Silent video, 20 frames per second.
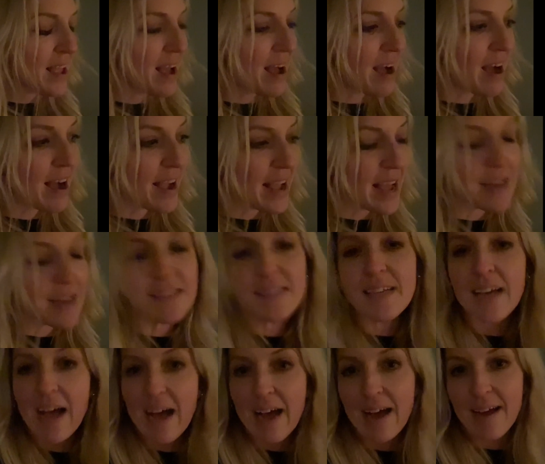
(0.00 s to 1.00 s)
I had to
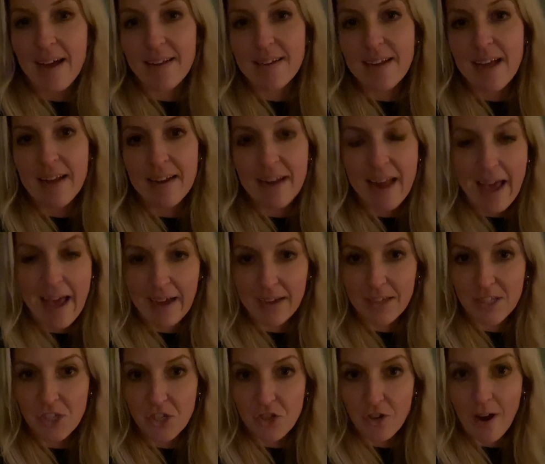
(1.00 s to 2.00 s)
add an
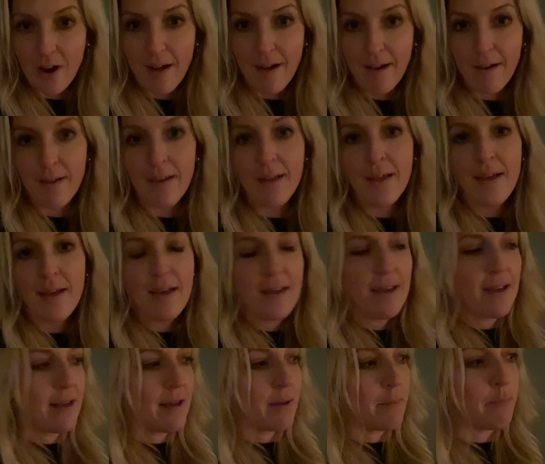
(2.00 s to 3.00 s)
extra
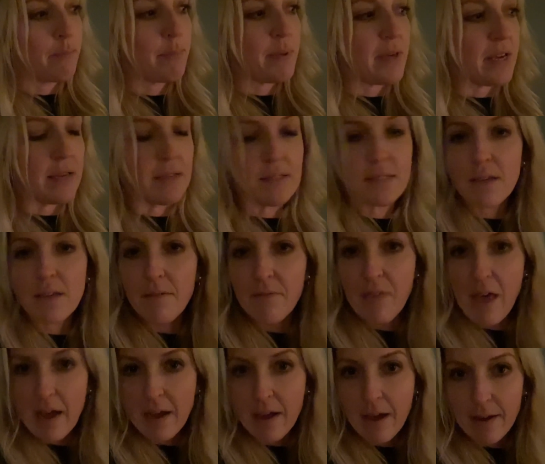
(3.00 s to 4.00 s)
piece of
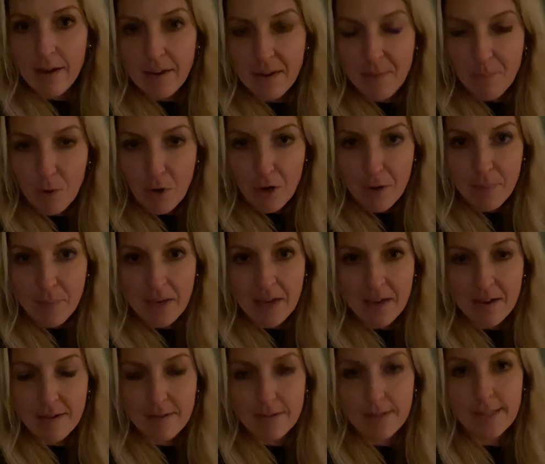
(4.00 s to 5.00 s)
that cutting board
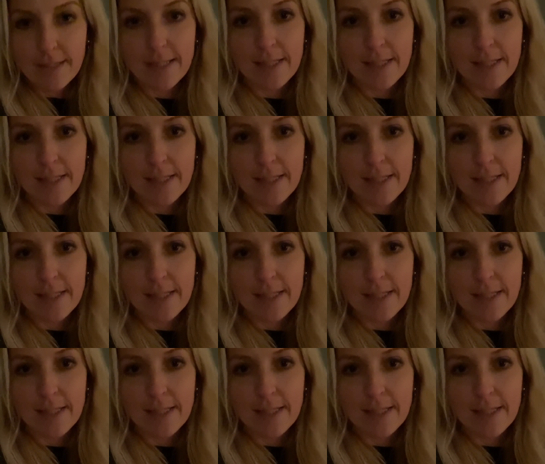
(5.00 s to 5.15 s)
because